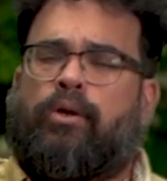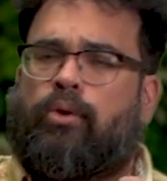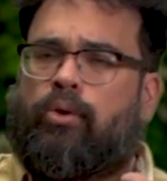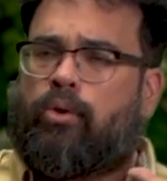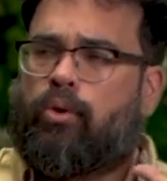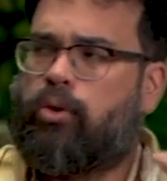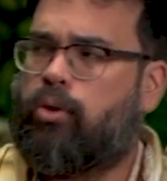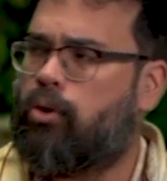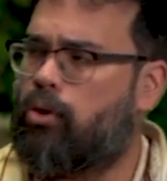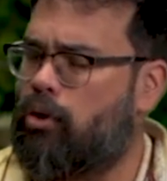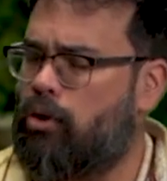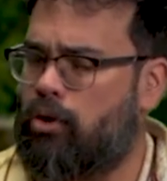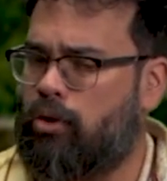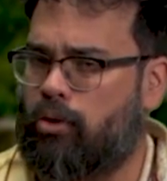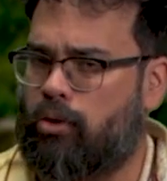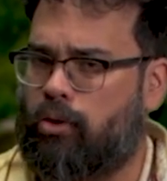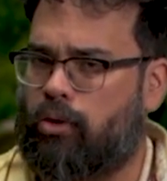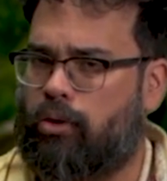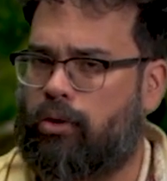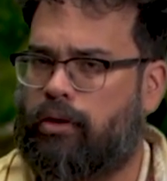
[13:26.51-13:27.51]

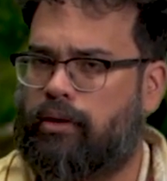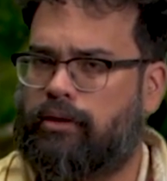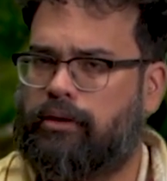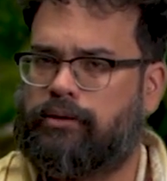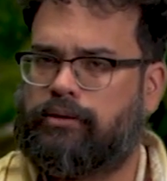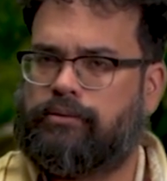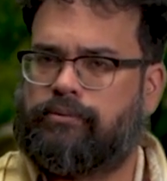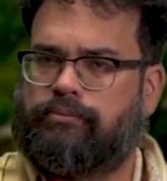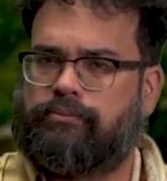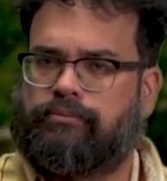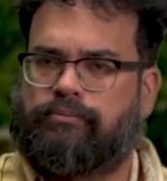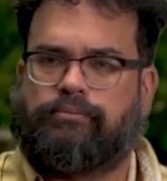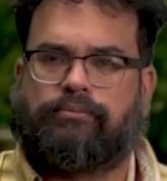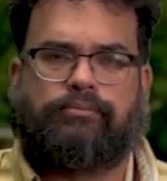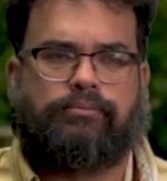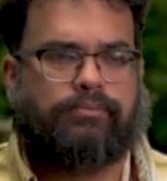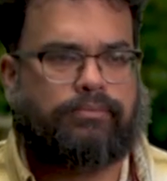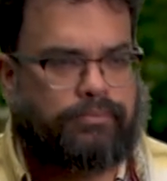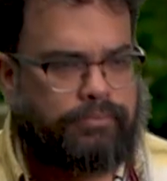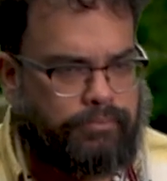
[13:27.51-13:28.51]
Whew!
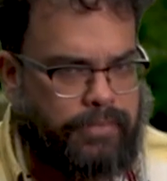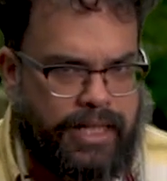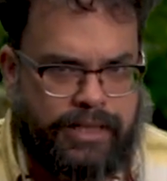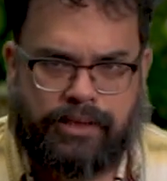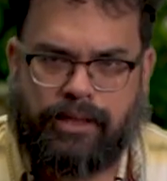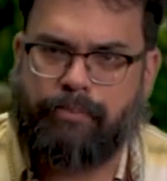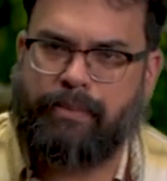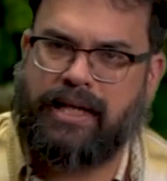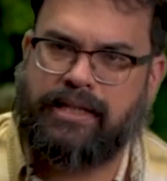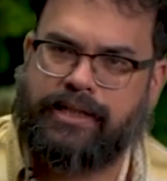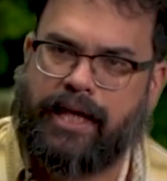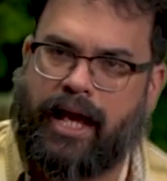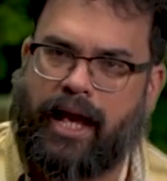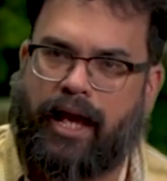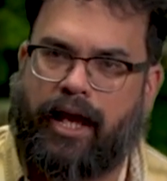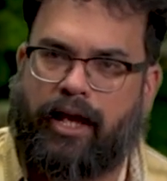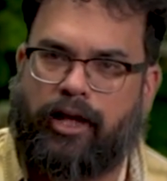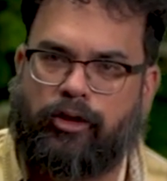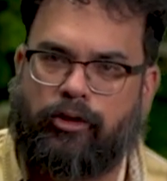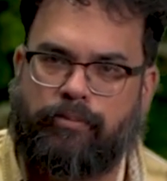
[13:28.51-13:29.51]
Esta
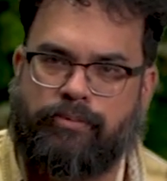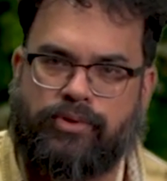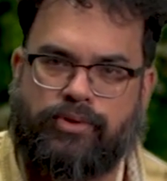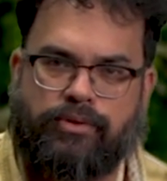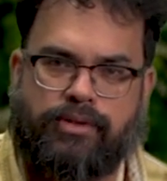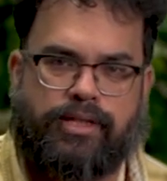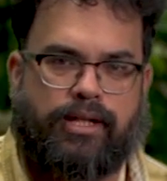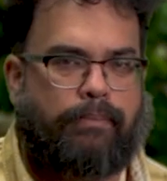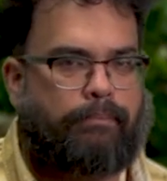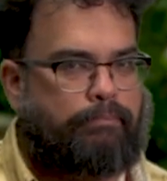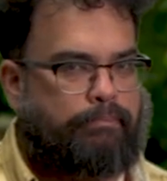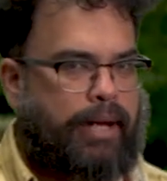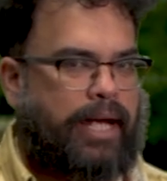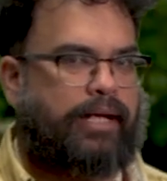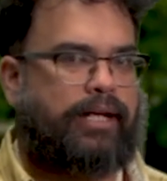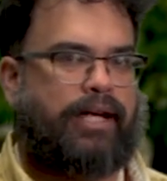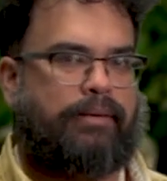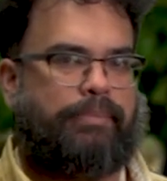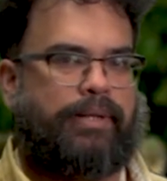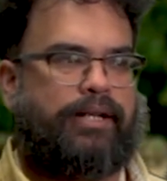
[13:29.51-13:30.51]
masahahalum zusa
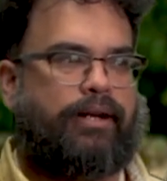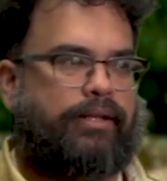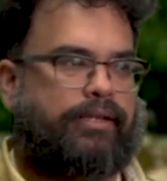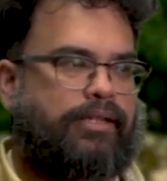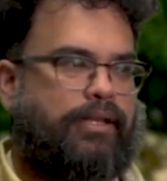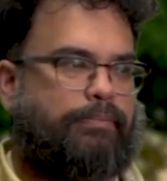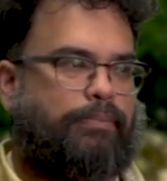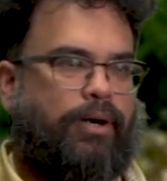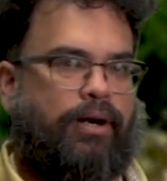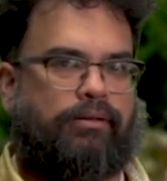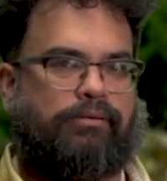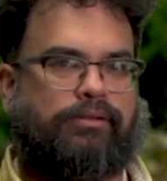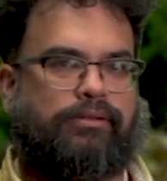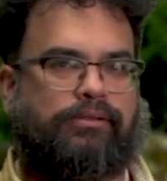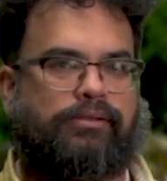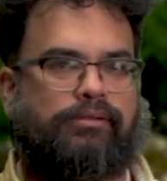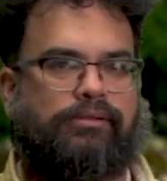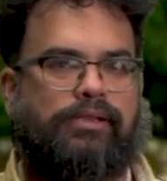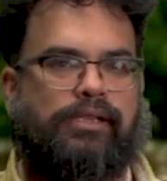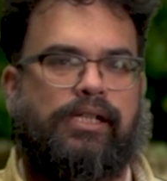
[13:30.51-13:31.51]
mega bidata
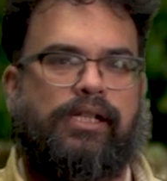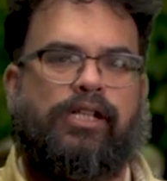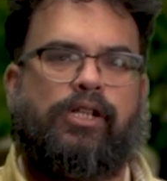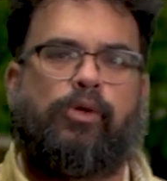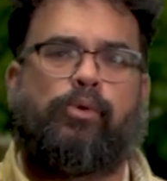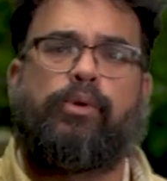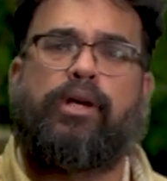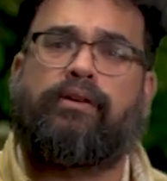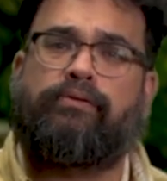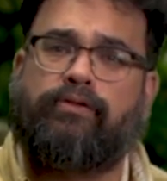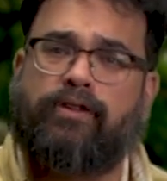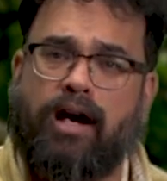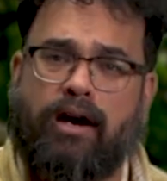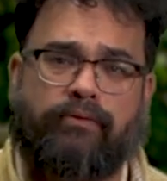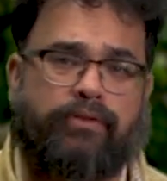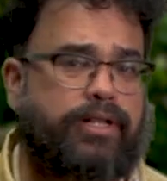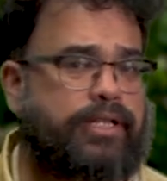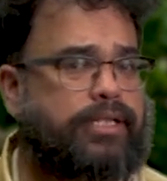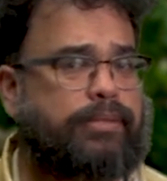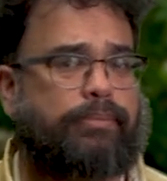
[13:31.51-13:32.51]
pongo. We have
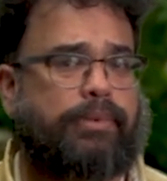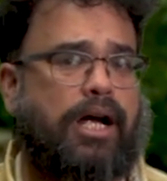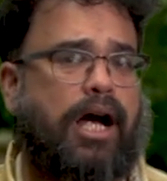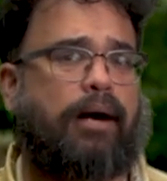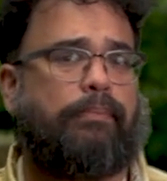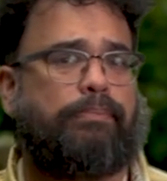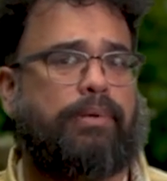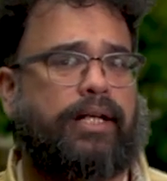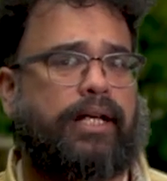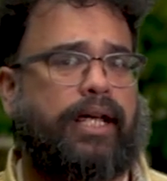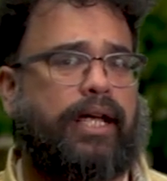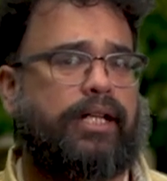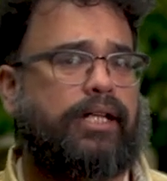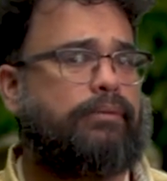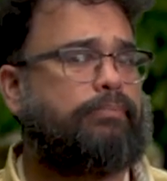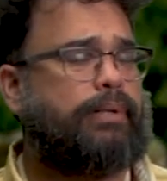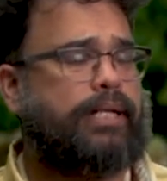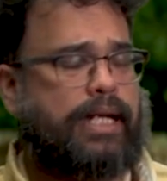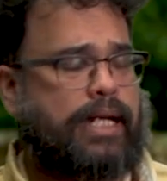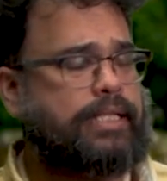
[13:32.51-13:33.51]
covered some complicated
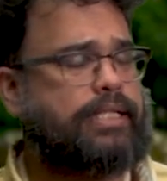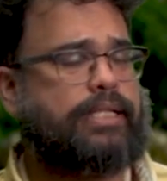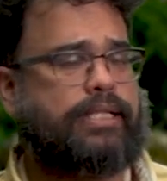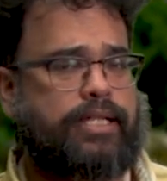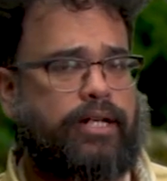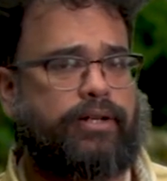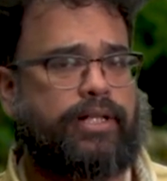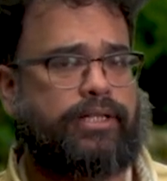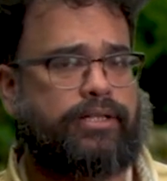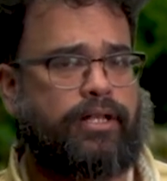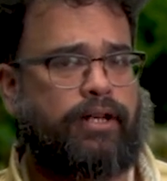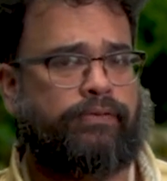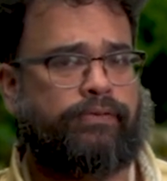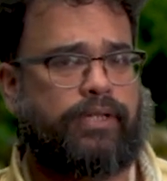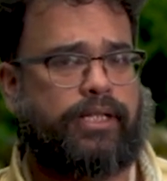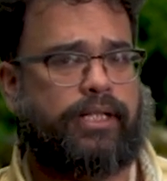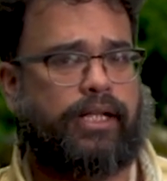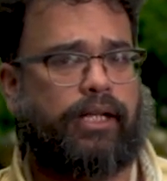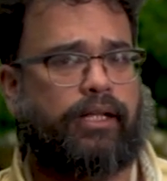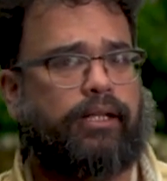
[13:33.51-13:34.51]
but necessary stuff
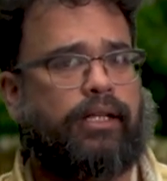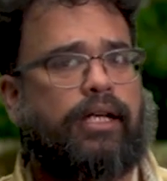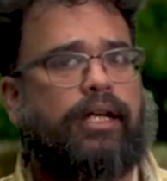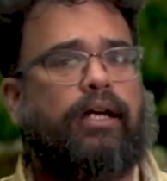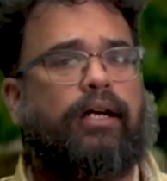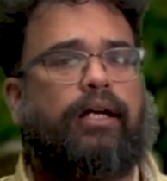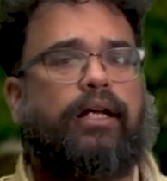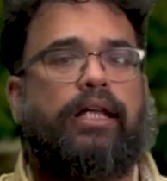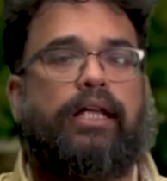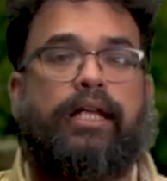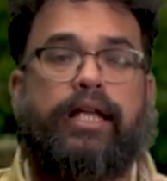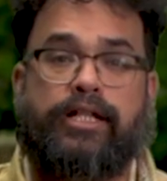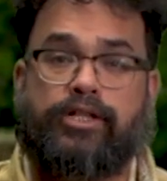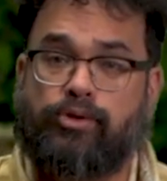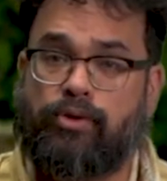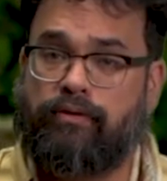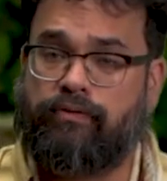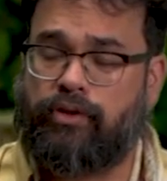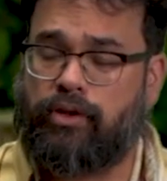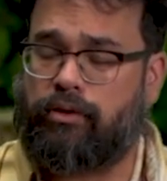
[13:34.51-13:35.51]
today. Let's
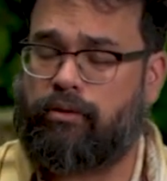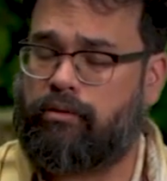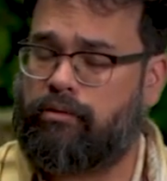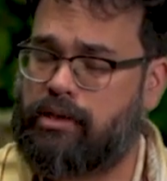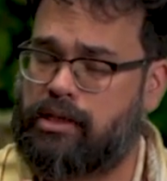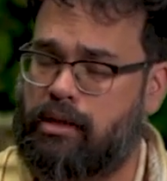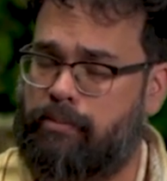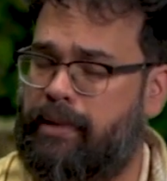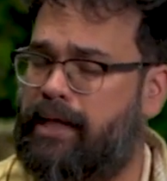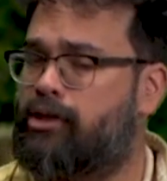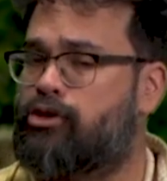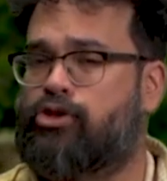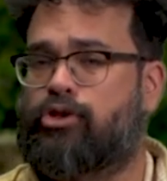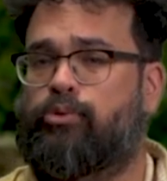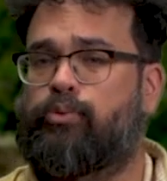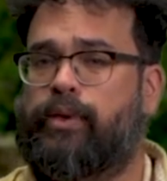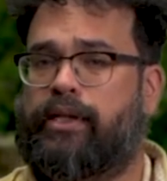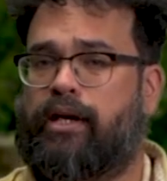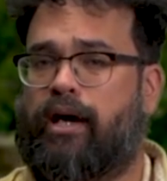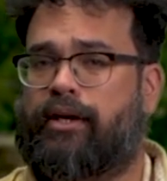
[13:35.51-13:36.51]
review to make sure
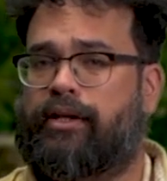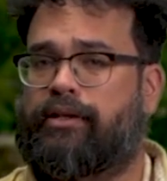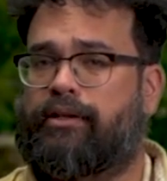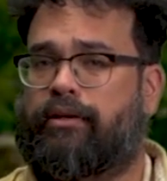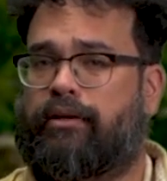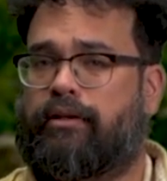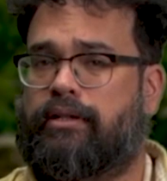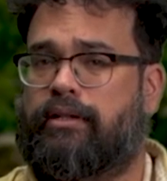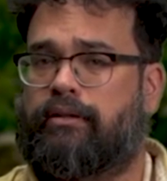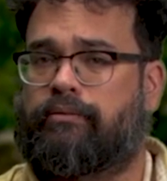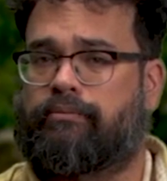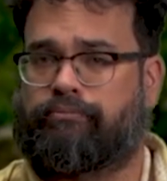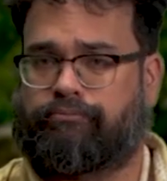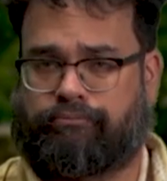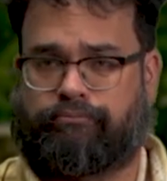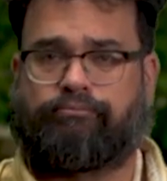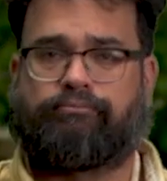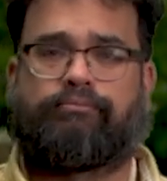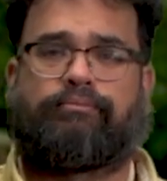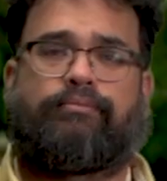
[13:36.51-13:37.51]
we got it all.
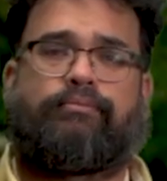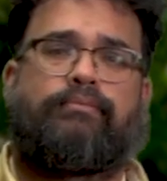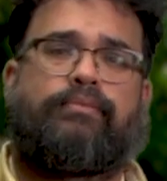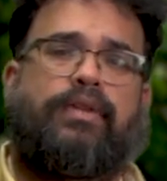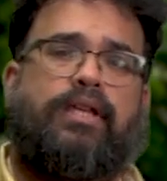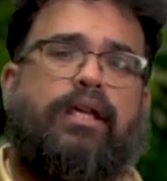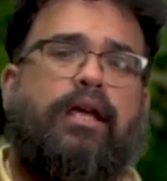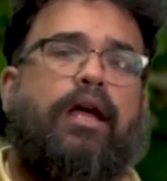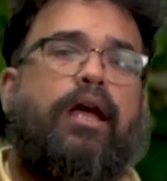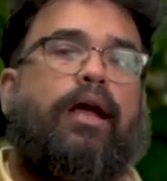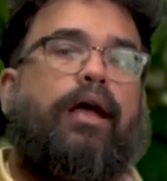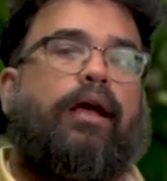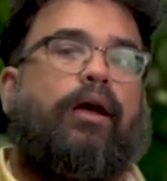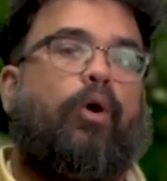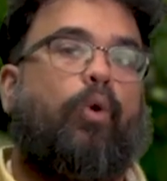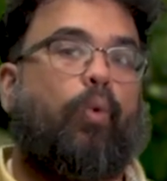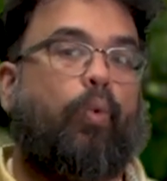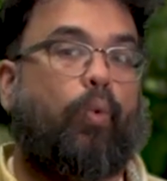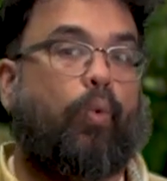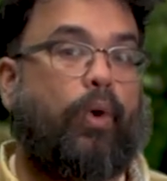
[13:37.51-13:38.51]

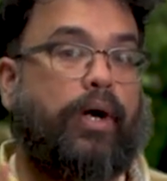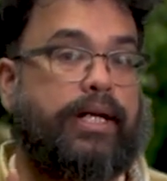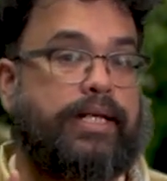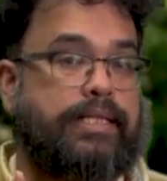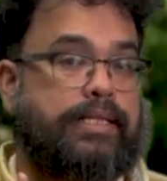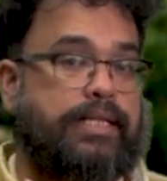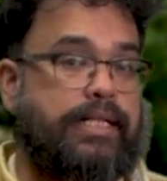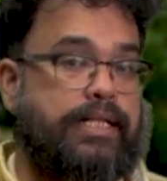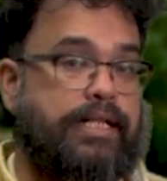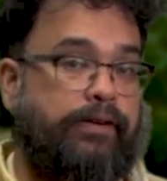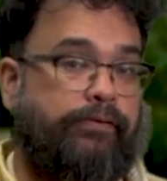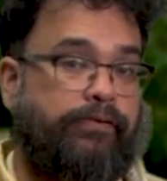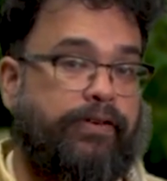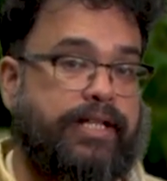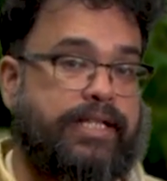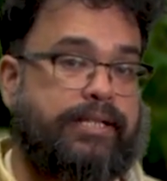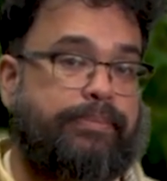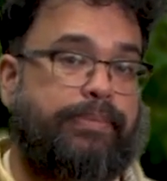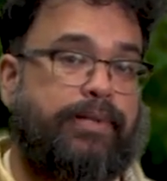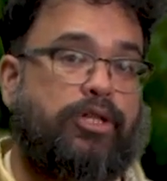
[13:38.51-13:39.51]
What is the
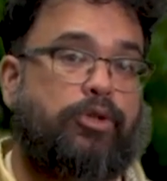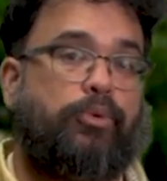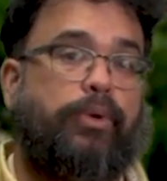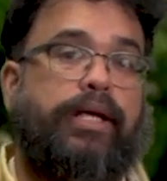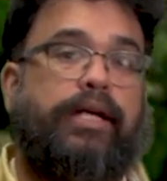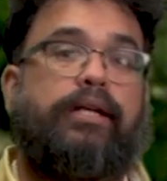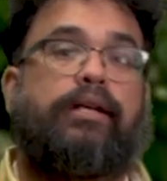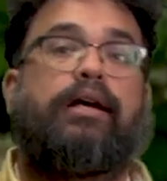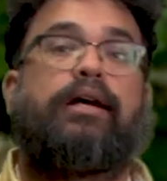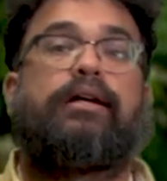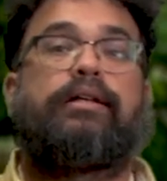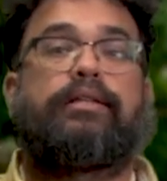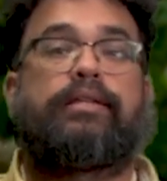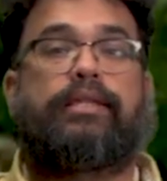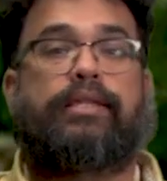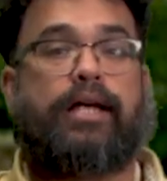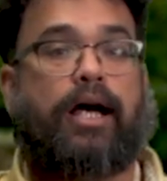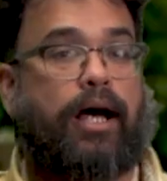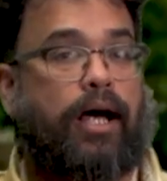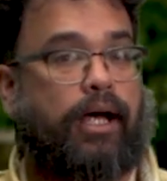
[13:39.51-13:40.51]
difference between
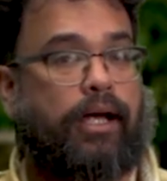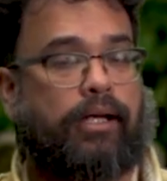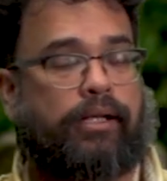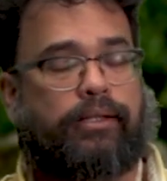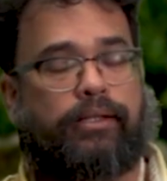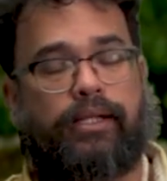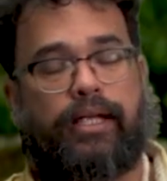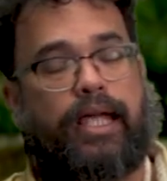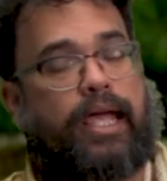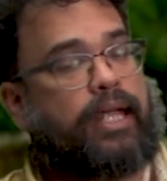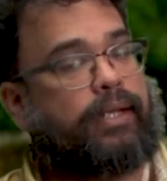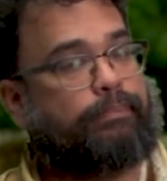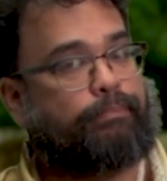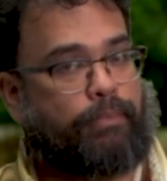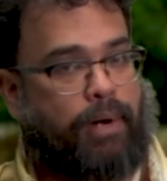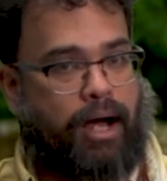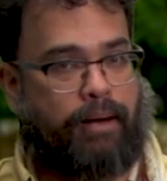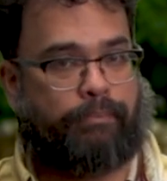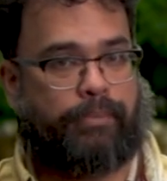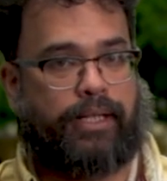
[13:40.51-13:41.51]
ta and
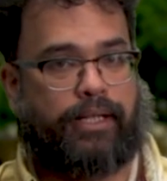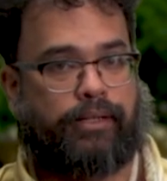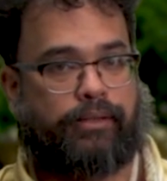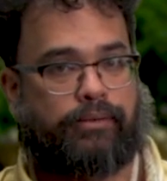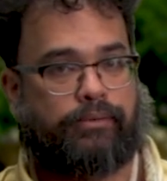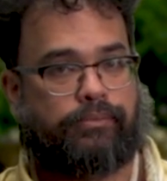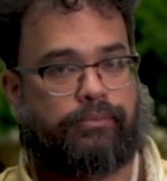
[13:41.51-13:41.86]
mami?